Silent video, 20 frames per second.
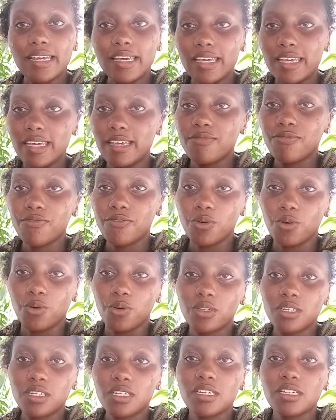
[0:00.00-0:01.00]
if
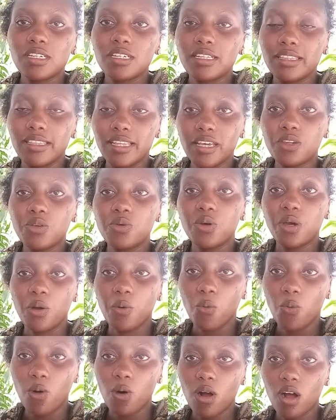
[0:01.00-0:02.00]
not, then you
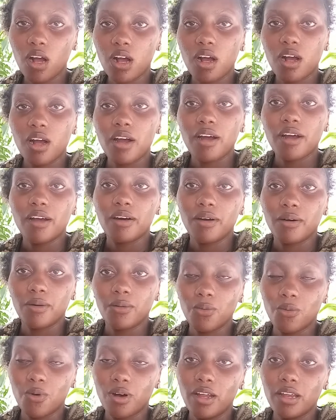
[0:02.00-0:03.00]
can walk
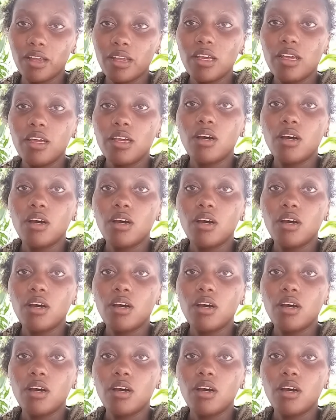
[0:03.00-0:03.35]
one,